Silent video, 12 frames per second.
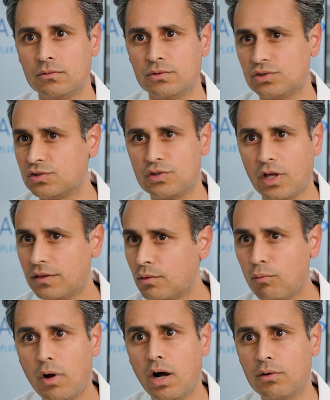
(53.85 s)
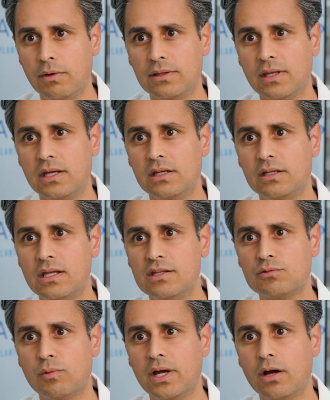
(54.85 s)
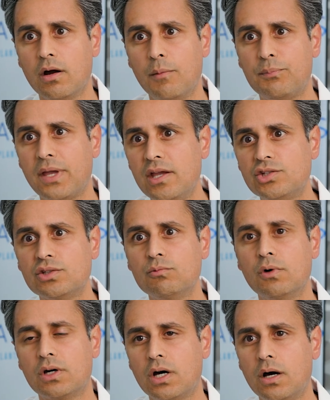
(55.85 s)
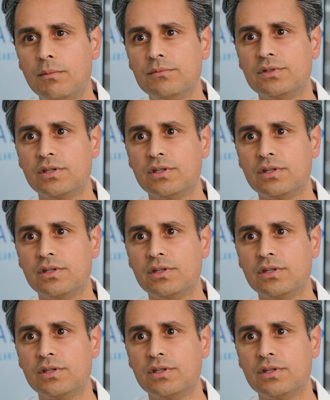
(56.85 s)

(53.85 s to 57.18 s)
which is nothing wrong with it, is where a patient would come